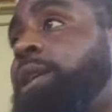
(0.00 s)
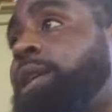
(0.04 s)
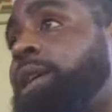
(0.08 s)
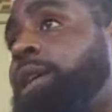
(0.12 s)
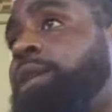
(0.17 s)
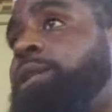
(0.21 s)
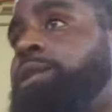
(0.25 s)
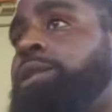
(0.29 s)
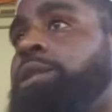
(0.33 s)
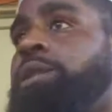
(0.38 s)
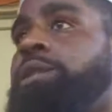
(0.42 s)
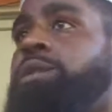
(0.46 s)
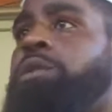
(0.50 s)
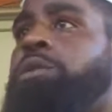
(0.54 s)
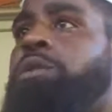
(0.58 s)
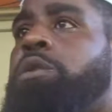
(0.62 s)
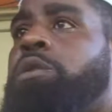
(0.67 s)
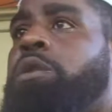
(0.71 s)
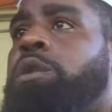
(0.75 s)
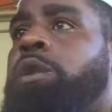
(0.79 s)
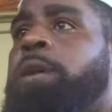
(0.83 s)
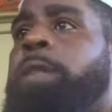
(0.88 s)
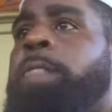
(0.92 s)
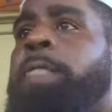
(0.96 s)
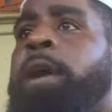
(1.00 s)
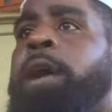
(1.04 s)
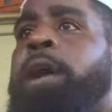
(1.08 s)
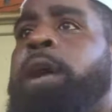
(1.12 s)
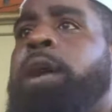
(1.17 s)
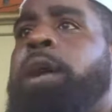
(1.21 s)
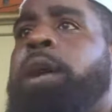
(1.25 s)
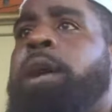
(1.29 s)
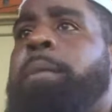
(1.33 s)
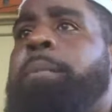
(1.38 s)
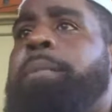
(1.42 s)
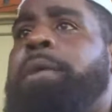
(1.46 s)
Kings can score.
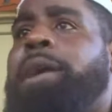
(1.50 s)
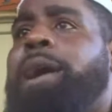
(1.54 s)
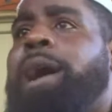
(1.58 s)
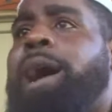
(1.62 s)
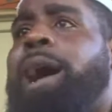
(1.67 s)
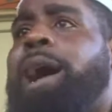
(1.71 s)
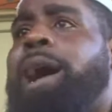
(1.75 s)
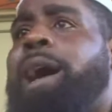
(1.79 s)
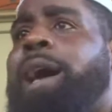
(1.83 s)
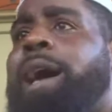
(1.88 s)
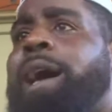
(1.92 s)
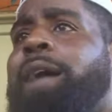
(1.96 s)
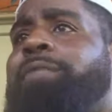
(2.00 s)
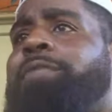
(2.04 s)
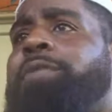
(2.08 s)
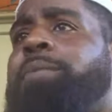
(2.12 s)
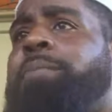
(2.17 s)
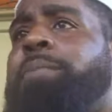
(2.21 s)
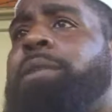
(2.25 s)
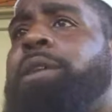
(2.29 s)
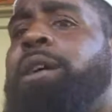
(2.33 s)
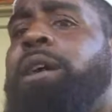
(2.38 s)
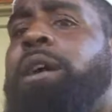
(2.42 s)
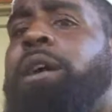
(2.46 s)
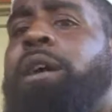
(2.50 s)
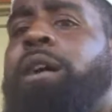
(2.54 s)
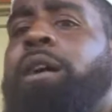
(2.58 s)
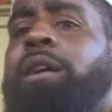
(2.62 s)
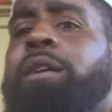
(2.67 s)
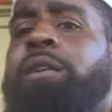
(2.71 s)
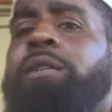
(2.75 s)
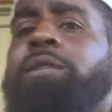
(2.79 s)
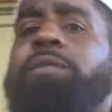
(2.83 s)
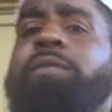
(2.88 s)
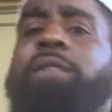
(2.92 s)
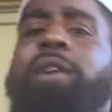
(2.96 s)
But I have to be all
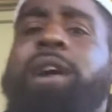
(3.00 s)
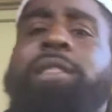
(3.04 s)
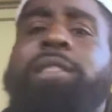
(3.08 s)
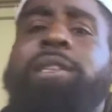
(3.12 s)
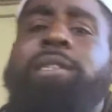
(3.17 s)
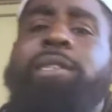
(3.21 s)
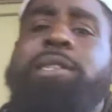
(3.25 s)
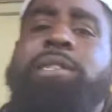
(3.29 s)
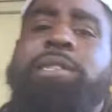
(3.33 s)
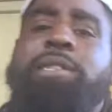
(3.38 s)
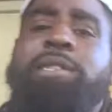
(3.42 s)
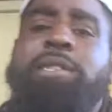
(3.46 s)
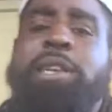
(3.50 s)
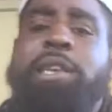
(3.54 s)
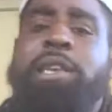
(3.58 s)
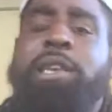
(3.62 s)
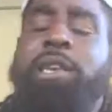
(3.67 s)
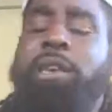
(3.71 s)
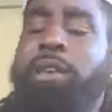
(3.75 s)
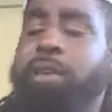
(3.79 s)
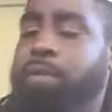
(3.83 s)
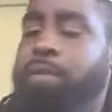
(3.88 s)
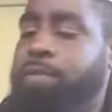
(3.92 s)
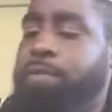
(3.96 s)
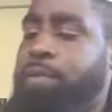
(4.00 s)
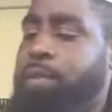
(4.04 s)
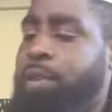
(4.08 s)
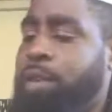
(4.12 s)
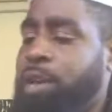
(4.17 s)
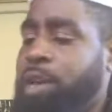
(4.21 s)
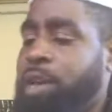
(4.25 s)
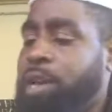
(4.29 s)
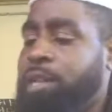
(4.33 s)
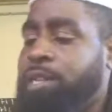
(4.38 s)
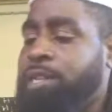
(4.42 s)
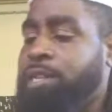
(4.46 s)
over. I think this is a gift.
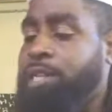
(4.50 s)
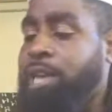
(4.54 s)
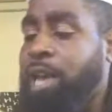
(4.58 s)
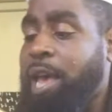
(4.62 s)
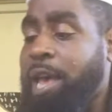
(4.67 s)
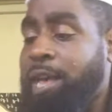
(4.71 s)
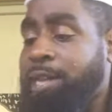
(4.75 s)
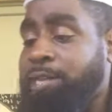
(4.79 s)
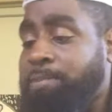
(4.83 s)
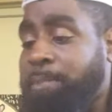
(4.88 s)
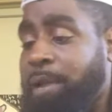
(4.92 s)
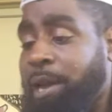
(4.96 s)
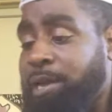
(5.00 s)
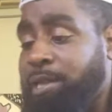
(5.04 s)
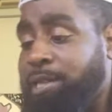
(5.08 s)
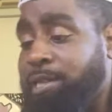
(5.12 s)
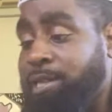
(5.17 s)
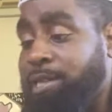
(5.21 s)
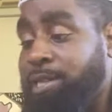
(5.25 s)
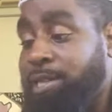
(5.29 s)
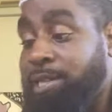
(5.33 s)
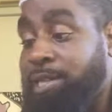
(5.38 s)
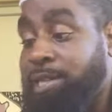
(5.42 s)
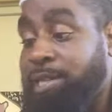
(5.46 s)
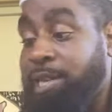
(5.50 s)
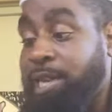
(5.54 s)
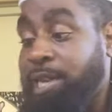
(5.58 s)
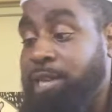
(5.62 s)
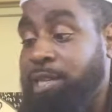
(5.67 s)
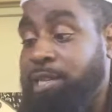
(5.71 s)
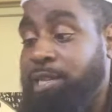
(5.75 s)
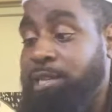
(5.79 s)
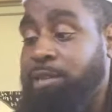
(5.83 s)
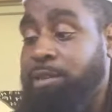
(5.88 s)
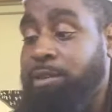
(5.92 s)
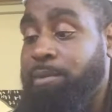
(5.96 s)
Jazz
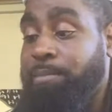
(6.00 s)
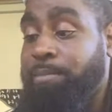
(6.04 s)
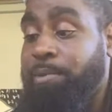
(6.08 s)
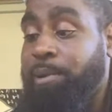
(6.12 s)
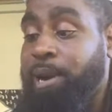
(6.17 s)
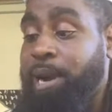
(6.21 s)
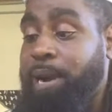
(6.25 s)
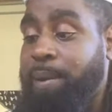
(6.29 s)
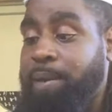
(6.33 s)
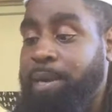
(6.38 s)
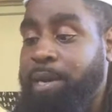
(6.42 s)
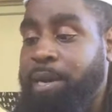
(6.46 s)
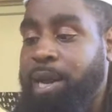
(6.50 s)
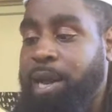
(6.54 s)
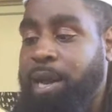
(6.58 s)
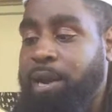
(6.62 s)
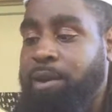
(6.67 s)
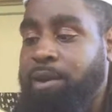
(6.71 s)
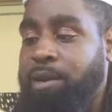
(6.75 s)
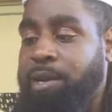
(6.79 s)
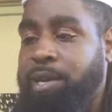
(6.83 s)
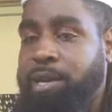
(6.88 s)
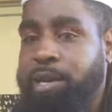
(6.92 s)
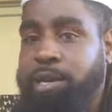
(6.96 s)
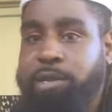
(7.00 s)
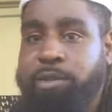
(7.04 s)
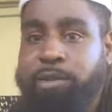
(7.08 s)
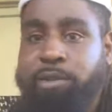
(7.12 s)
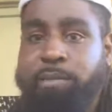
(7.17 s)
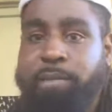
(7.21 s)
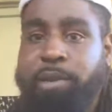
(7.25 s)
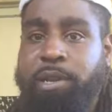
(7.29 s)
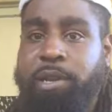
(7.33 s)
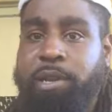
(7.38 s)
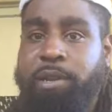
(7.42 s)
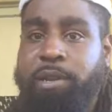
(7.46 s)
-6. You're probably not going to get too
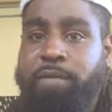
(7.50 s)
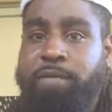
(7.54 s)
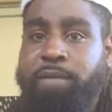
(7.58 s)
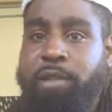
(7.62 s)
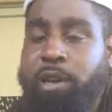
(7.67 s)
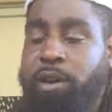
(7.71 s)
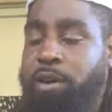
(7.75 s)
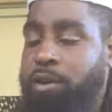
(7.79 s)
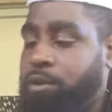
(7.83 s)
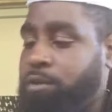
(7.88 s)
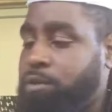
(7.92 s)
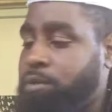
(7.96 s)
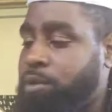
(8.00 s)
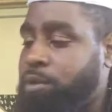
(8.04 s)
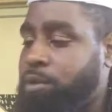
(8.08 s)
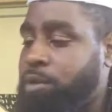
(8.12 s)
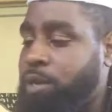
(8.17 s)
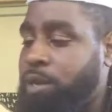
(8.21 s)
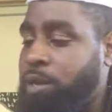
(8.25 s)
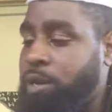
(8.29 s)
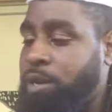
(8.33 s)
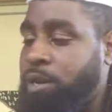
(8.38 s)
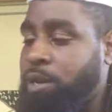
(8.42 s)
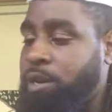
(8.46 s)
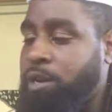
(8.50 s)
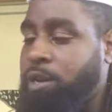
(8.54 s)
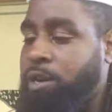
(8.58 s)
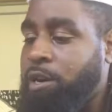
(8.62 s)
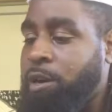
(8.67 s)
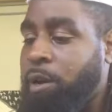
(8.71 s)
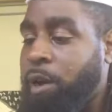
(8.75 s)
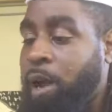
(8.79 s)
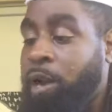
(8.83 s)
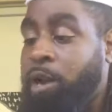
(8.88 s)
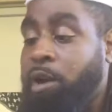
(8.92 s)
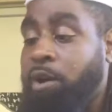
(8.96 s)
many of those.
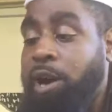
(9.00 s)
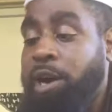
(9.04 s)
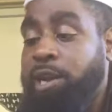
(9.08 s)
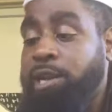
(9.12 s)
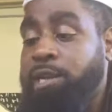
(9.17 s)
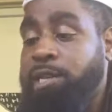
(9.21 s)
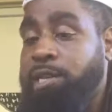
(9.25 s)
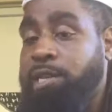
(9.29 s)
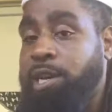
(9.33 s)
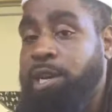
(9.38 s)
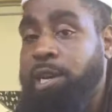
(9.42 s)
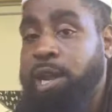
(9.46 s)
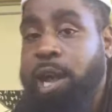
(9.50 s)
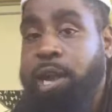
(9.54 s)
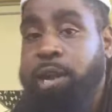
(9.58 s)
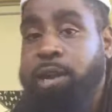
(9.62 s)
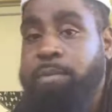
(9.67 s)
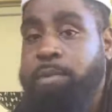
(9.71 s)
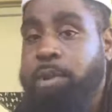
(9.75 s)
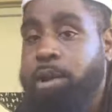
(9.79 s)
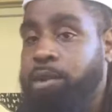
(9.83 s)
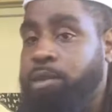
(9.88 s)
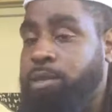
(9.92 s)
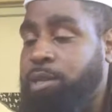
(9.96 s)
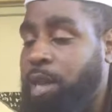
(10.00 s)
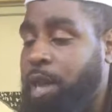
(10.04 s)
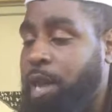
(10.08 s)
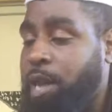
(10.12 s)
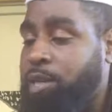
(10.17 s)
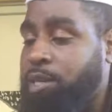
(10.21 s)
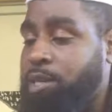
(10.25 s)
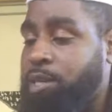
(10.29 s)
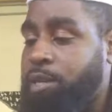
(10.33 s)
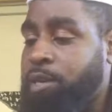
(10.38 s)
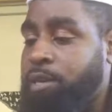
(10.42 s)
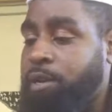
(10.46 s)
I know I didn't see a lot of them hoes
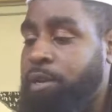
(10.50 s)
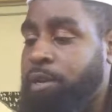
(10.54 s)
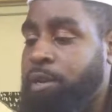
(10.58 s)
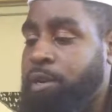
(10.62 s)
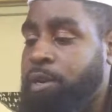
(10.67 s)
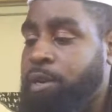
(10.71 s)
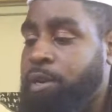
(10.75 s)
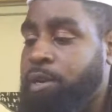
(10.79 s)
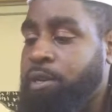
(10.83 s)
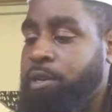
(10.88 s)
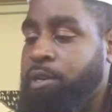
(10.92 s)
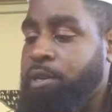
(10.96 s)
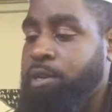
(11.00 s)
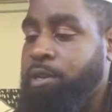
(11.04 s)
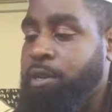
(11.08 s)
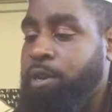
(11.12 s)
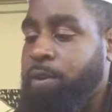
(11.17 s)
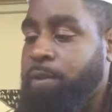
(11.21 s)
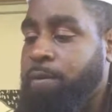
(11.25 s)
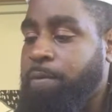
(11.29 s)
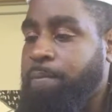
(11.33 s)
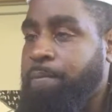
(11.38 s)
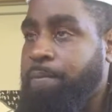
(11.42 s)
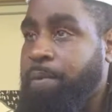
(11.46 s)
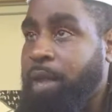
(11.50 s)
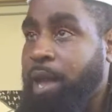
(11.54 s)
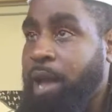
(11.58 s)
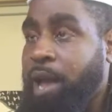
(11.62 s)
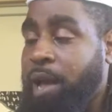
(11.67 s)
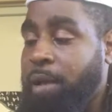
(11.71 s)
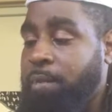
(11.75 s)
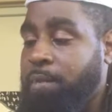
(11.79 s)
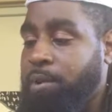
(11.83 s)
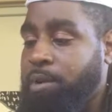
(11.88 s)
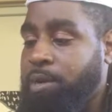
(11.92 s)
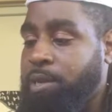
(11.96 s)
last year. So
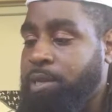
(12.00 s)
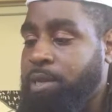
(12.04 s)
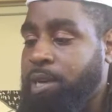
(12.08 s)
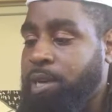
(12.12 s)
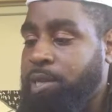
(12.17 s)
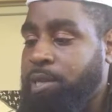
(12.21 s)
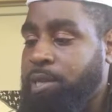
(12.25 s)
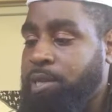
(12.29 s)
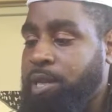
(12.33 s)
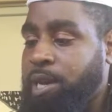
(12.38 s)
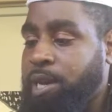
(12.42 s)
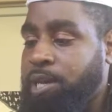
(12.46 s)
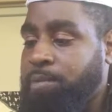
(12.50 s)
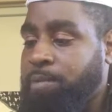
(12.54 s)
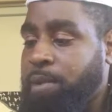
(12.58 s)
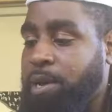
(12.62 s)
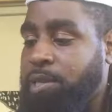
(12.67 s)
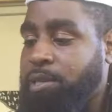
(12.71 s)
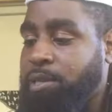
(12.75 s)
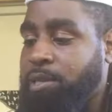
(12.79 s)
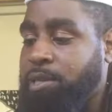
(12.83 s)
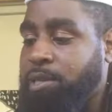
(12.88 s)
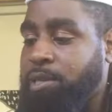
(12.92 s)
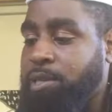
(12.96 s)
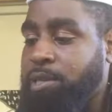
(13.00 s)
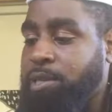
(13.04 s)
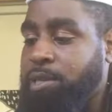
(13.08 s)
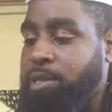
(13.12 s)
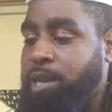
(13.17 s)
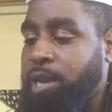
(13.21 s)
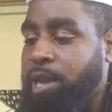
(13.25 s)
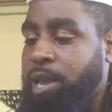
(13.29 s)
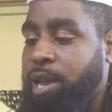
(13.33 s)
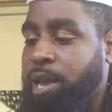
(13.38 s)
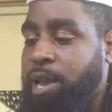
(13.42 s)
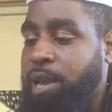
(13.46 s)
I'm going to take the Jazz
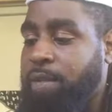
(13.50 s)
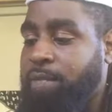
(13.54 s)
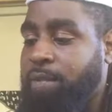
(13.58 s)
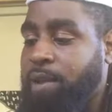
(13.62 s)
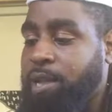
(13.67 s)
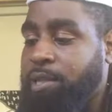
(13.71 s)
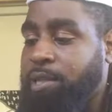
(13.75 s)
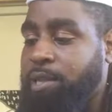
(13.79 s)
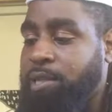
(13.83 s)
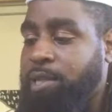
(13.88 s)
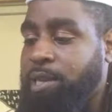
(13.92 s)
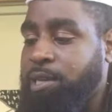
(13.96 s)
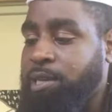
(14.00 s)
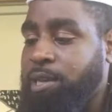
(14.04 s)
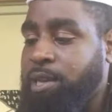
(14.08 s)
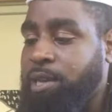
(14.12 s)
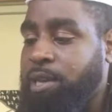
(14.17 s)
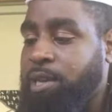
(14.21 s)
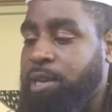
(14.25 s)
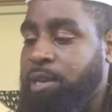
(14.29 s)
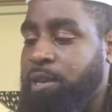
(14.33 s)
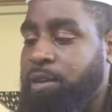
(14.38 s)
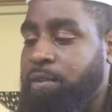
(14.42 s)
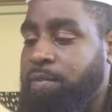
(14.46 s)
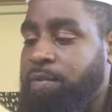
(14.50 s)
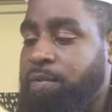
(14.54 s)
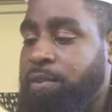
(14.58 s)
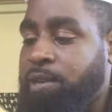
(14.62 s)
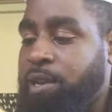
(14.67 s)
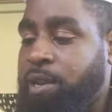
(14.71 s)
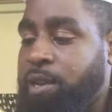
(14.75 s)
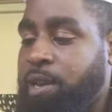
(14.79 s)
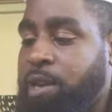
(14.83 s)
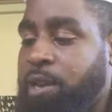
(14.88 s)
-6.5. I think that's a gift.